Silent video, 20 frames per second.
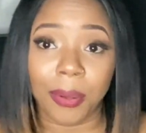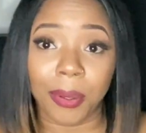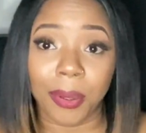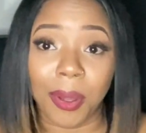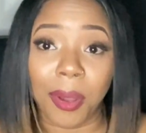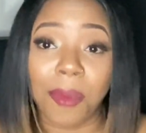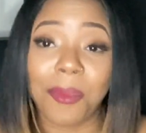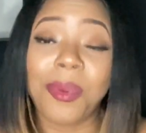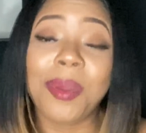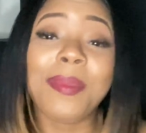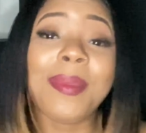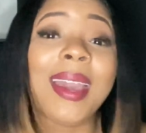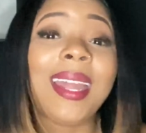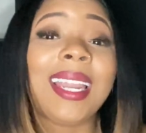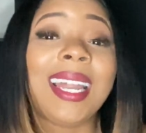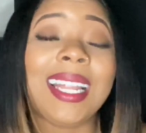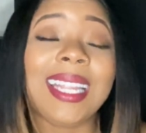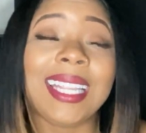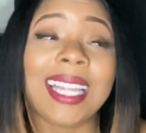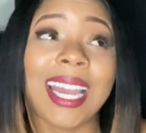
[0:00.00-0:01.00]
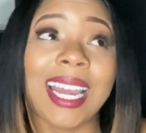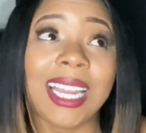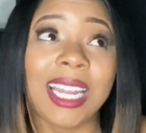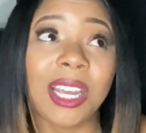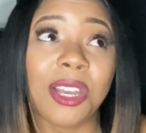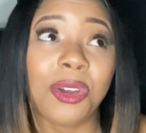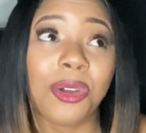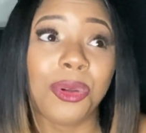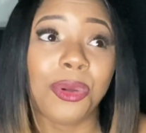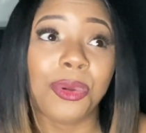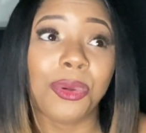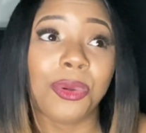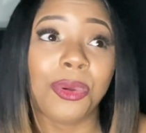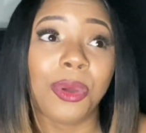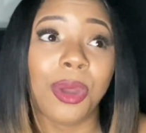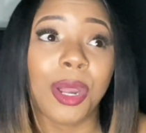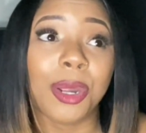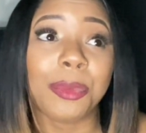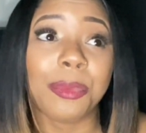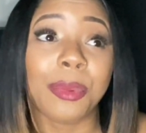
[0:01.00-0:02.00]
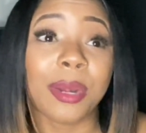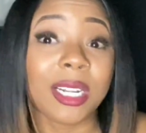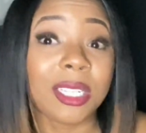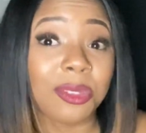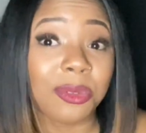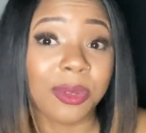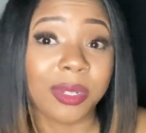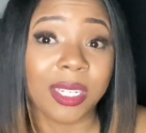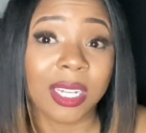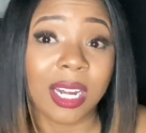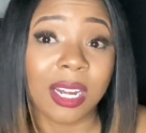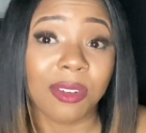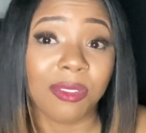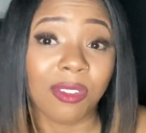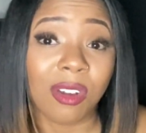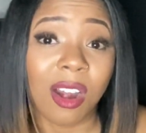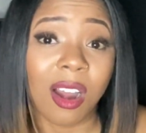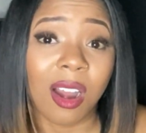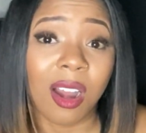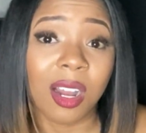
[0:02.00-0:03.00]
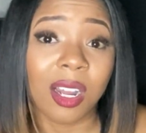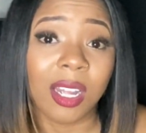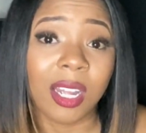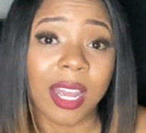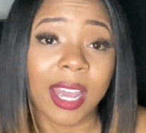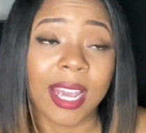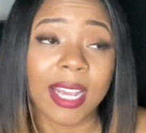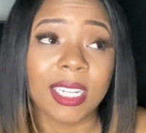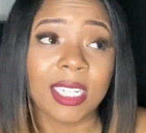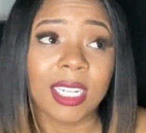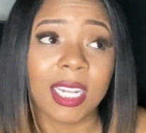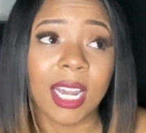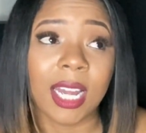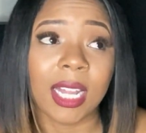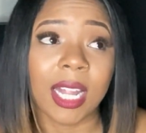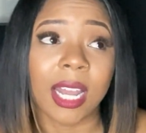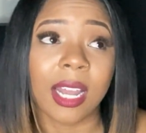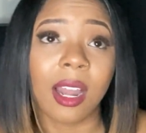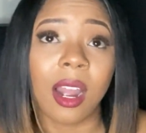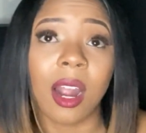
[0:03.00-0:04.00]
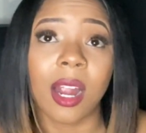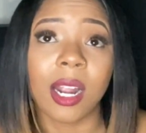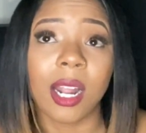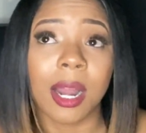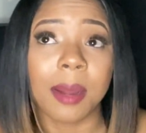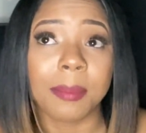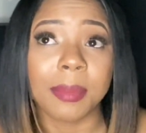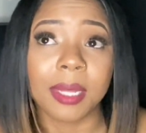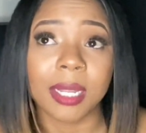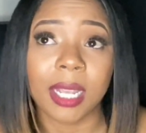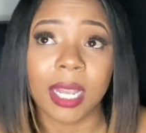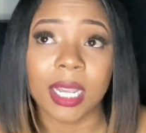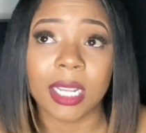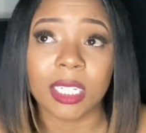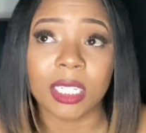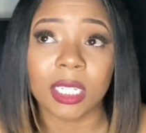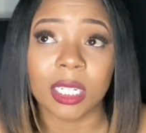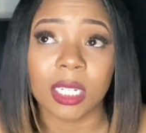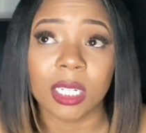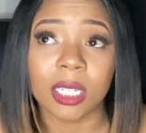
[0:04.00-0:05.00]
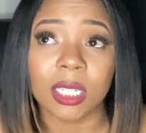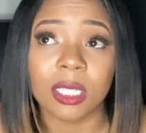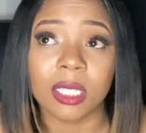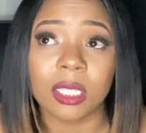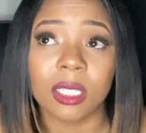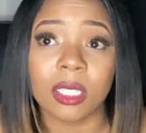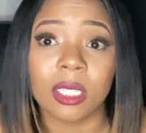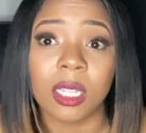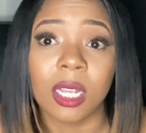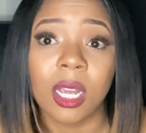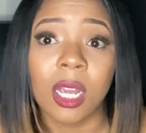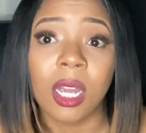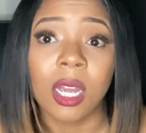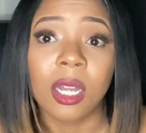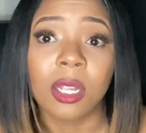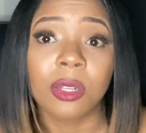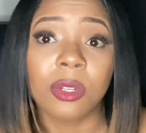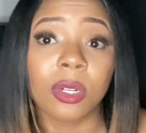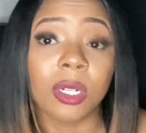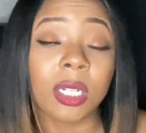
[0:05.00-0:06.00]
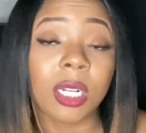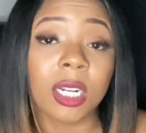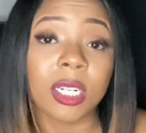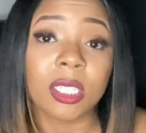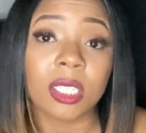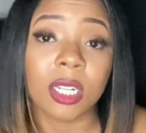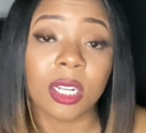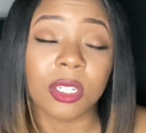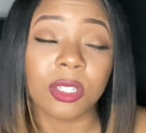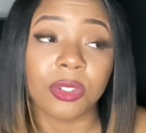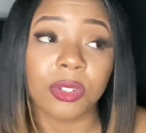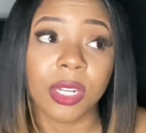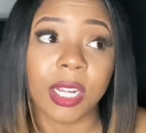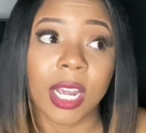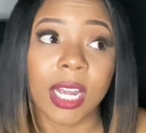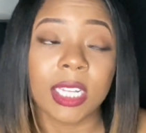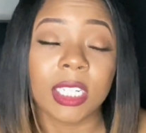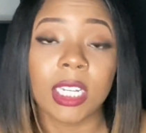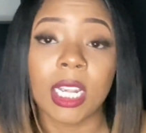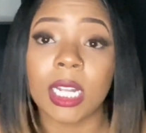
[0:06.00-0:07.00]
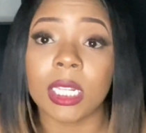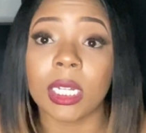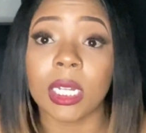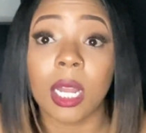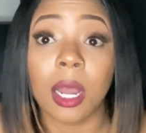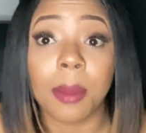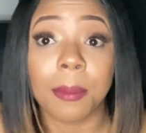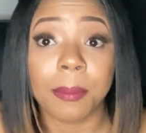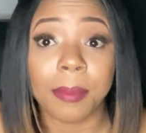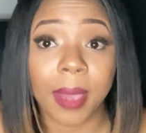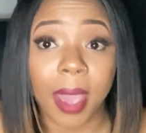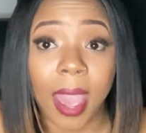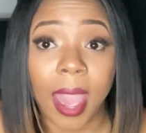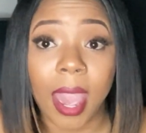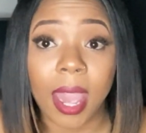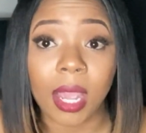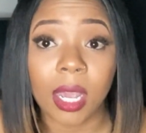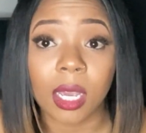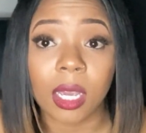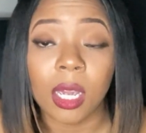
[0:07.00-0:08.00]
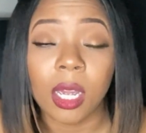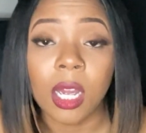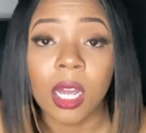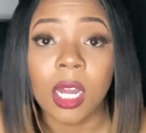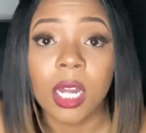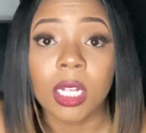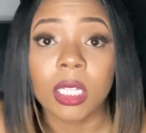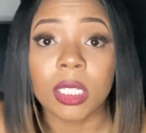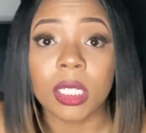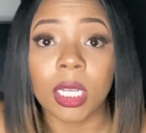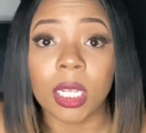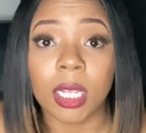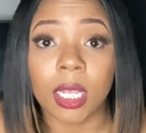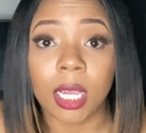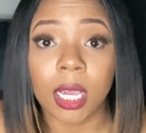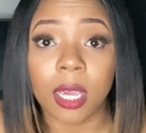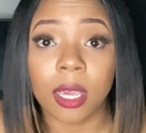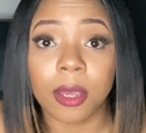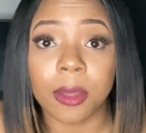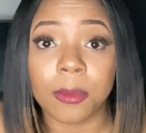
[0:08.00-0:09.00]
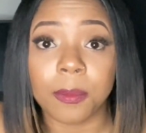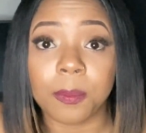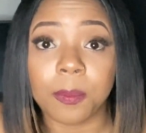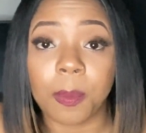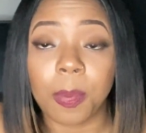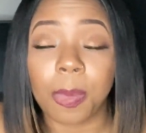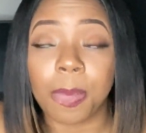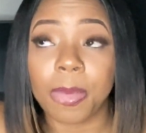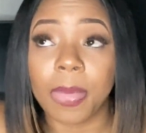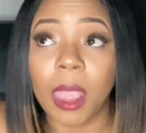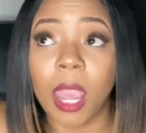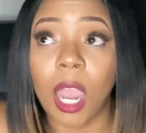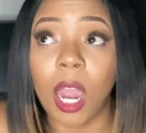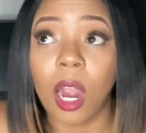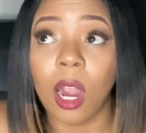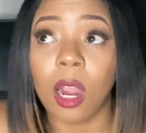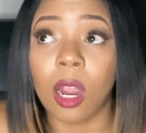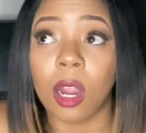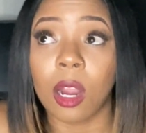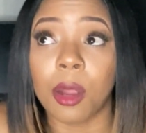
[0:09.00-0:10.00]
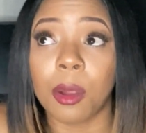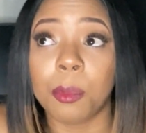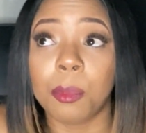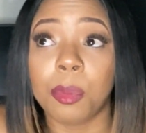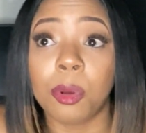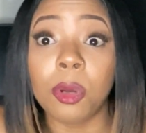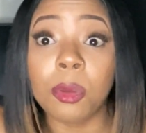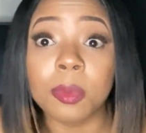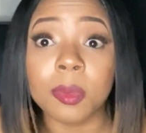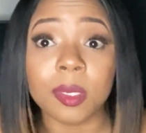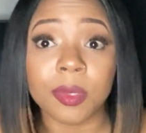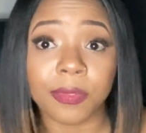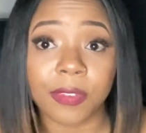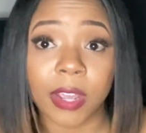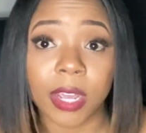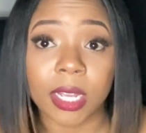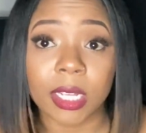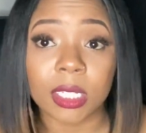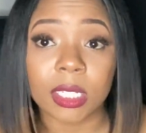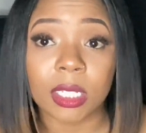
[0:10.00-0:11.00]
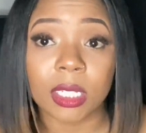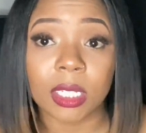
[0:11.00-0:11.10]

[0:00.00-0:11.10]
we met a lady who her breasts were done wrong and she had heart complications during her surgery, and she had to come back to get her boobs fixed.